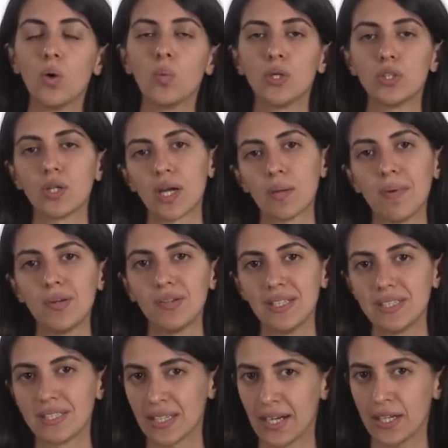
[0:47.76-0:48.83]
We talk about
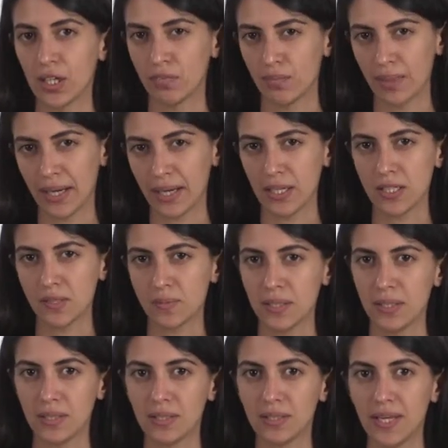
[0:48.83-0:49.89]
this kind of mechanism
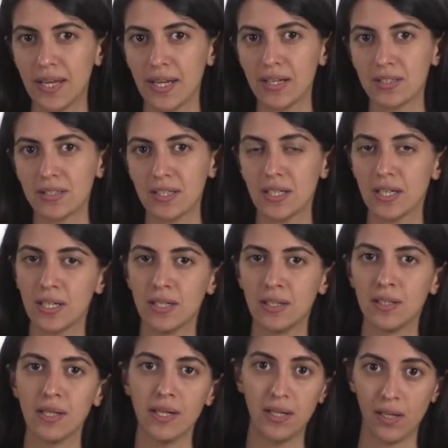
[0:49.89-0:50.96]
in details
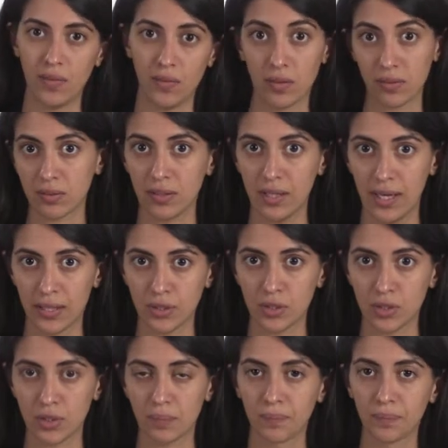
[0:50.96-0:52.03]
in another
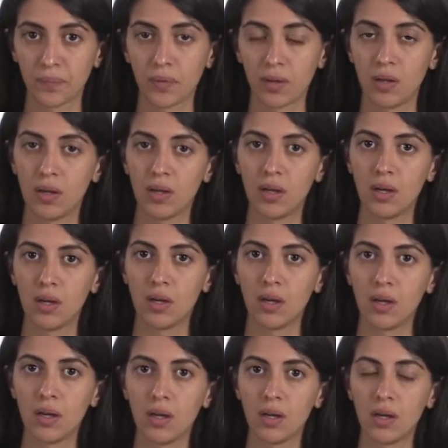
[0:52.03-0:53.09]
lecture.
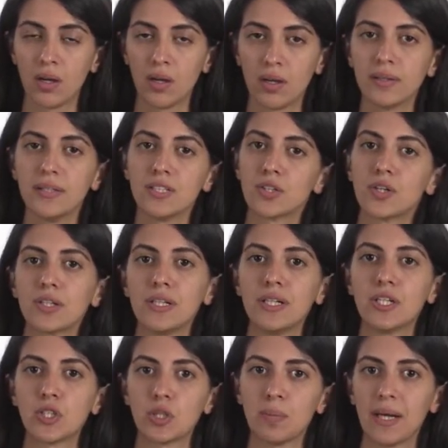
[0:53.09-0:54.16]
These
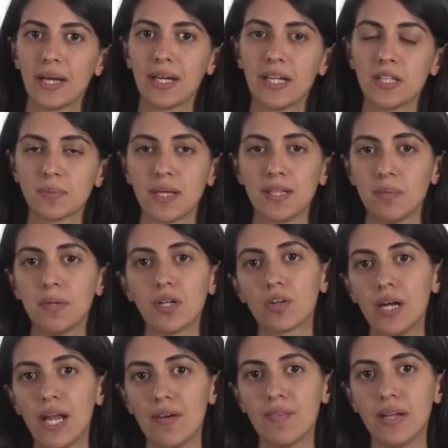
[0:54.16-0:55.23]
coordination mechanisms at the micro
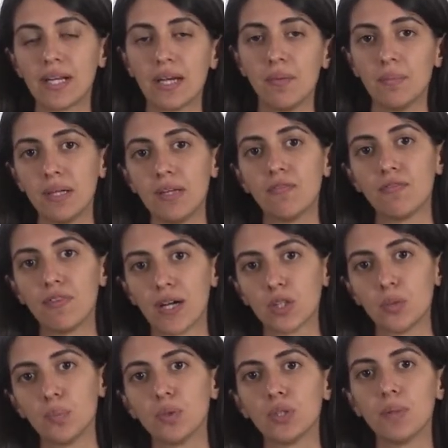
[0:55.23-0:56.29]
level can be in
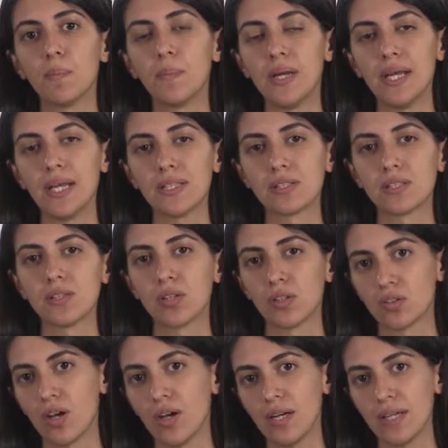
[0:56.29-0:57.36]
fact put in place
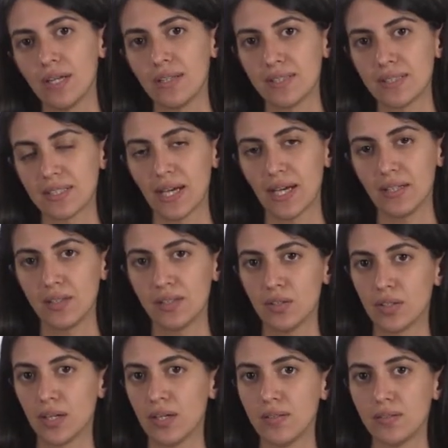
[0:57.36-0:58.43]
not only inside the
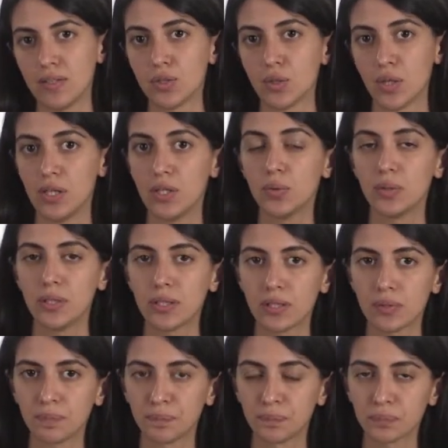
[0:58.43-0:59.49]
organizational unit,
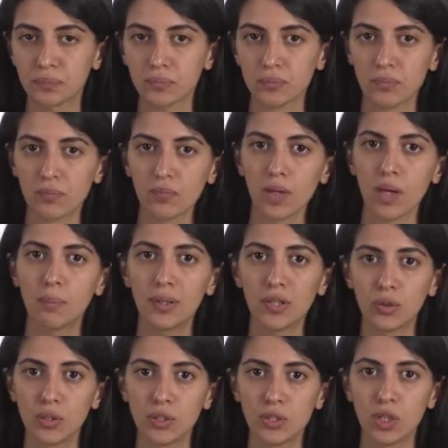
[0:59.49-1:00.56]
but
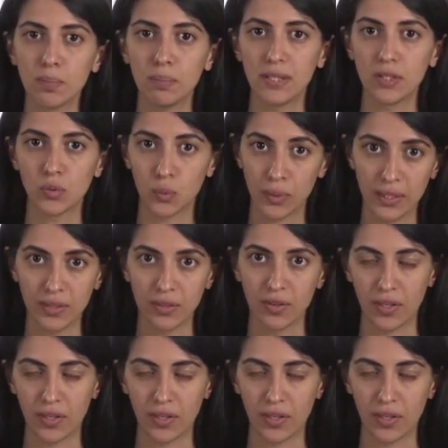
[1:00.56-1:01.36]
also between